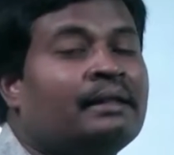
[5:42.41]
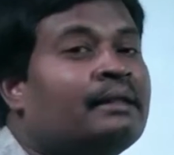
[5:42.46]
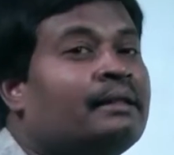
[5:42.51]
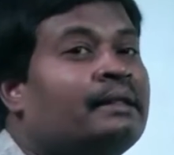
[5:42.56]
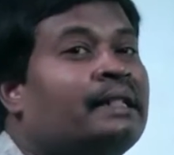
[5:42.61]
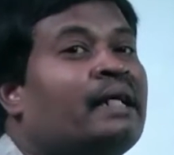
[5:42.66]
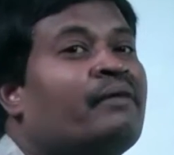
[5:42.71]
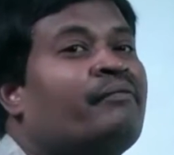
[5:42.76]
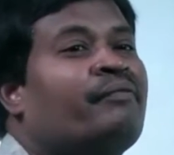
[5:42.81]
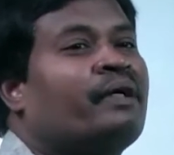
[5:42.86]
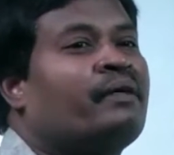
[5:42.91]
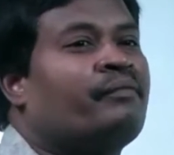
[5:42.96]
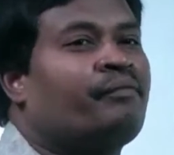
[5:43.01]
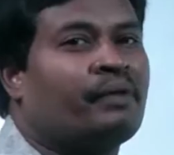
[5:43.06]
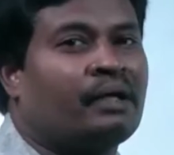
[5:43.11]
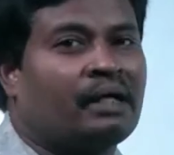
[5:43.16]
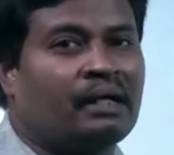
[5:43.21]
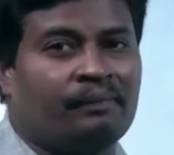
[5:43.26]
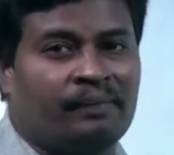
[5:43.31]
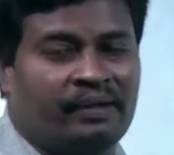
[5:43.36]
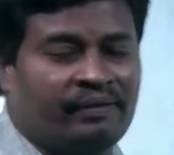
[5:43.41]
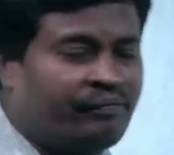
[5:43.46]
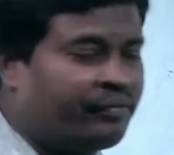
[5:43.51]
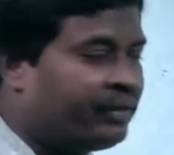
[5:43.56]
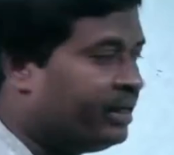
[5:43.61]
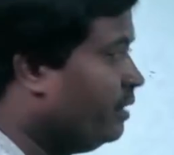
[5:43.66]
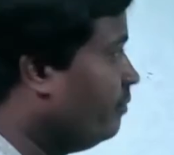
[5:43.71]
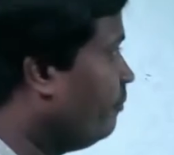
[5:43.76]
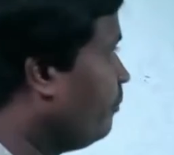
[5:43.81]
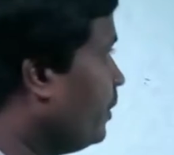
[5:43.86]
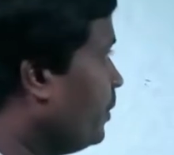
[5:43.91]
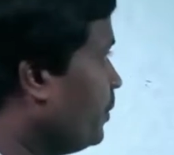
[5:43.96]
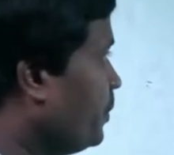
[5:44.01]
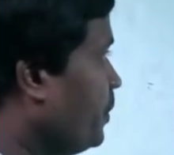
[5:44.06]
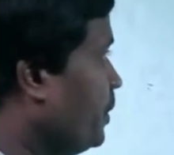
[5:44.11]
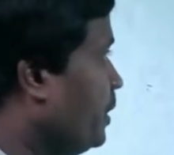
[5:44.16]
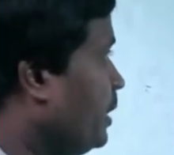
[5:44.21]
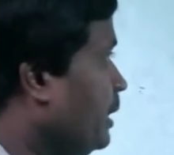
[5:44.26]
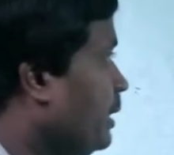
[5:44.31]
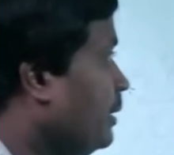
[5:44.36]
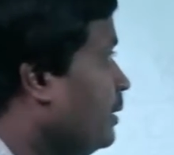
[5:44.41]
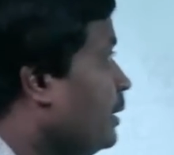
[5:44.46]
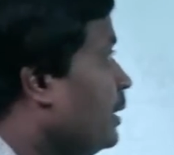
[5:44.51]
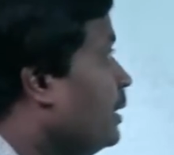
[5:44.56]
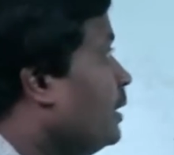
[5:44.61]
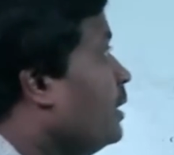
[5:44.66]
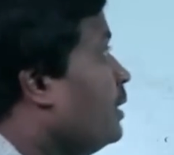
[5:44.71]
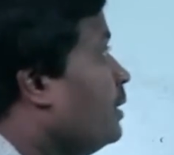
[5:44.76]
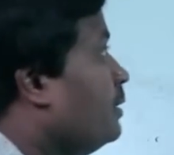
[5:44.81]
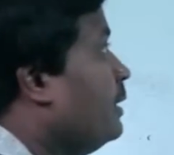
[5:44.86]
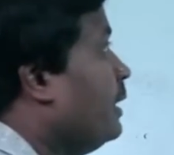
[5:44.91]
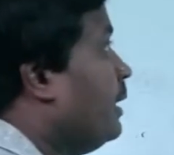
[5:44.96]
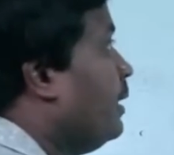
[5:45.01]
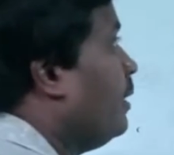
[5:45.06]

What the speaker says: they perform different function. There